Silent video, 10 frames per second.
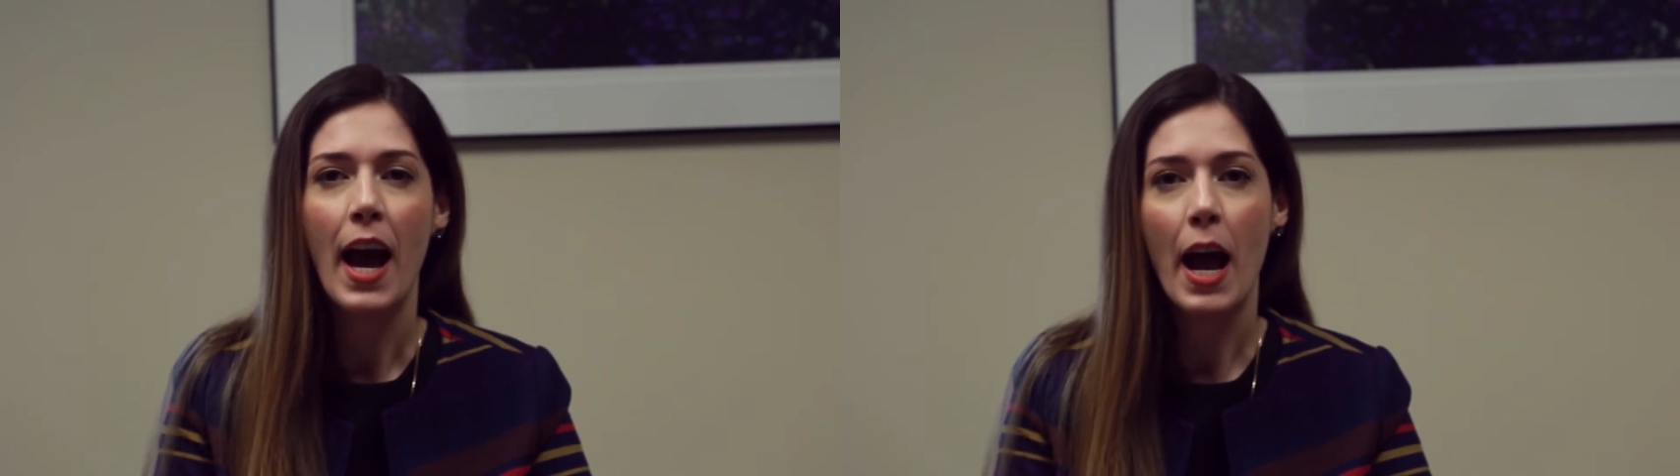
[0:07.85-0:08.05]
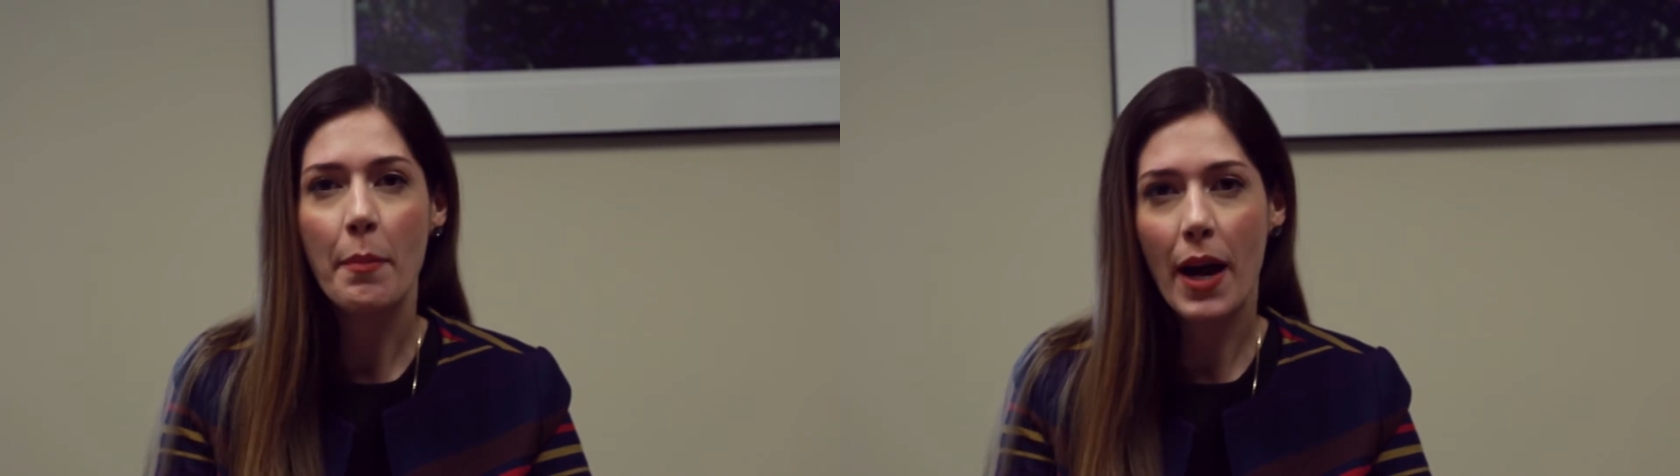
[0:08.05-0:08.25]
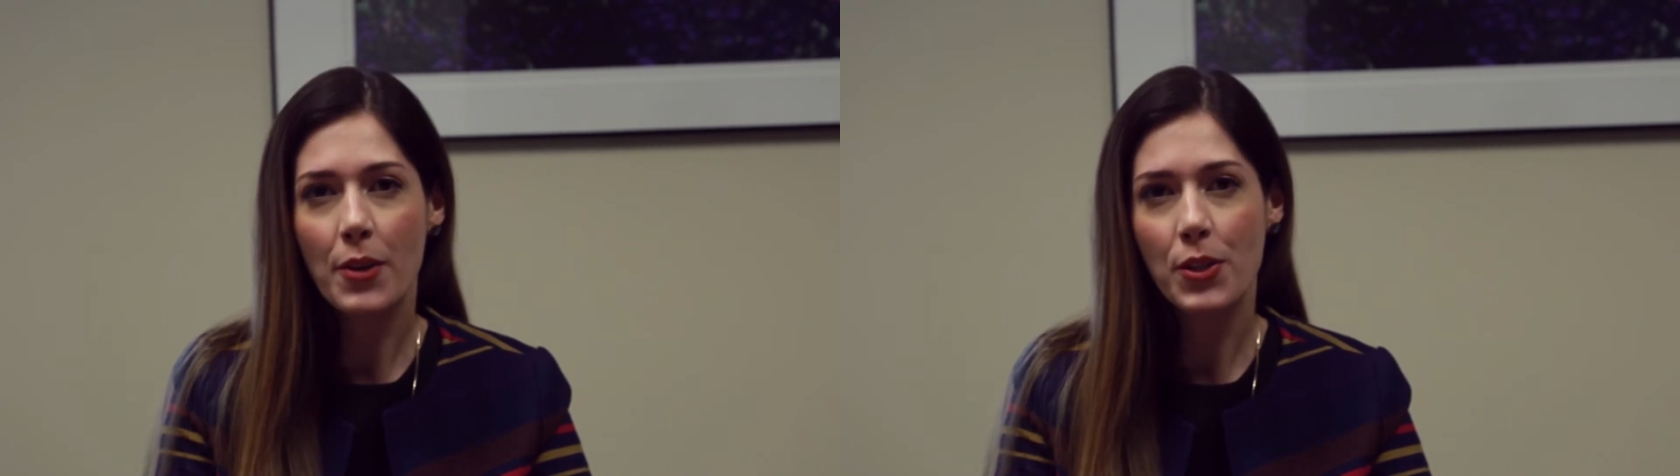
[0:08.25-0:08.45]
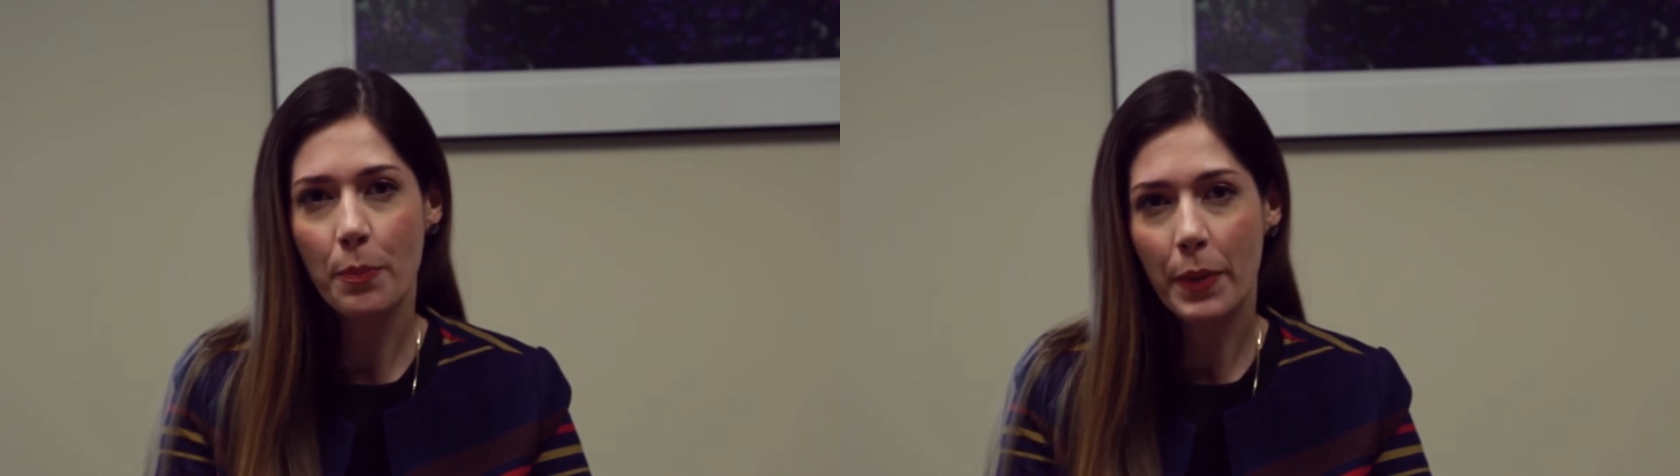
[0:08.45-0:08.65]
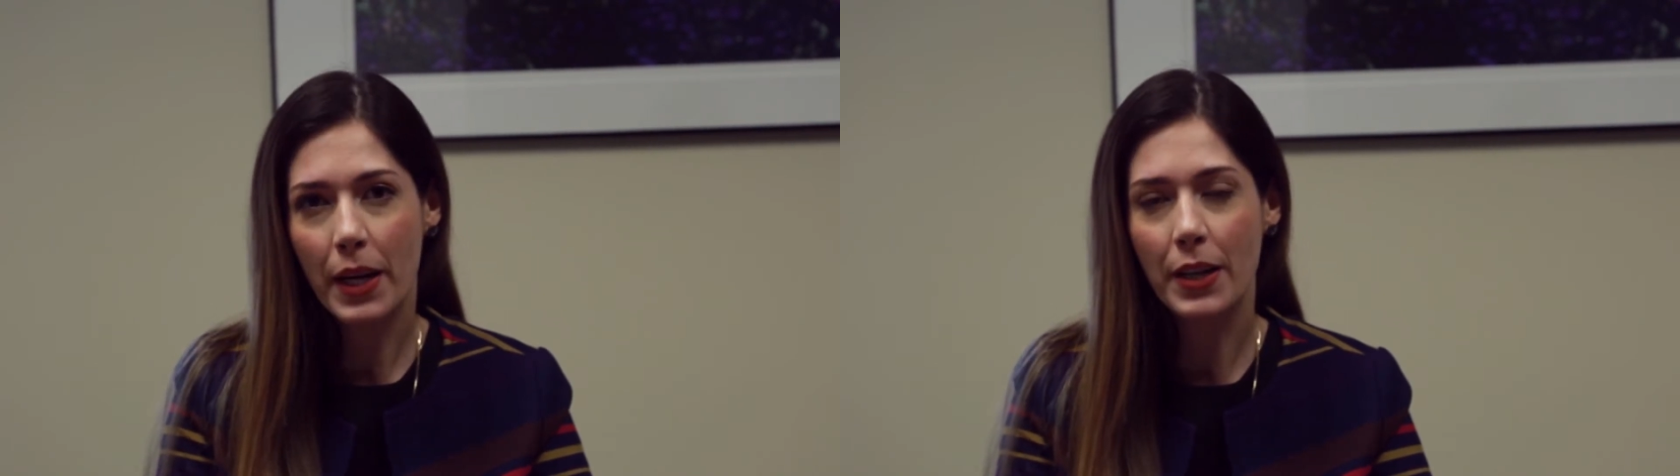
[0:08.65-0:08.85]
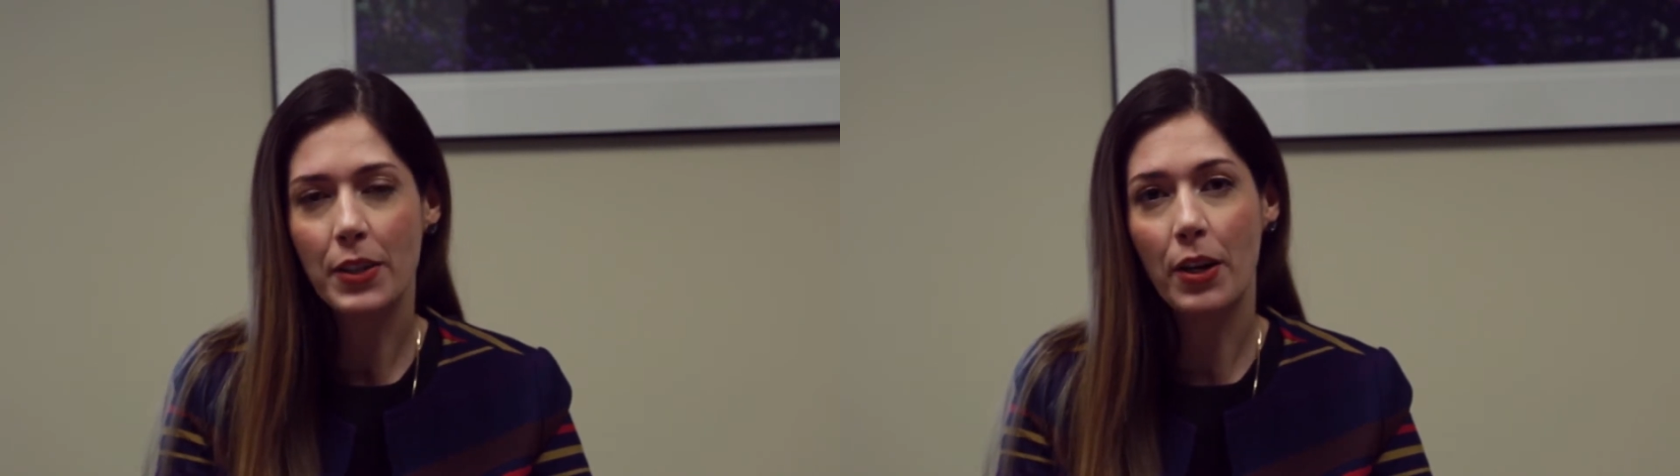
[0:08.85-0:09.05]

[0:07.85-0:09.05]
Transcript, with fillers: I'm also part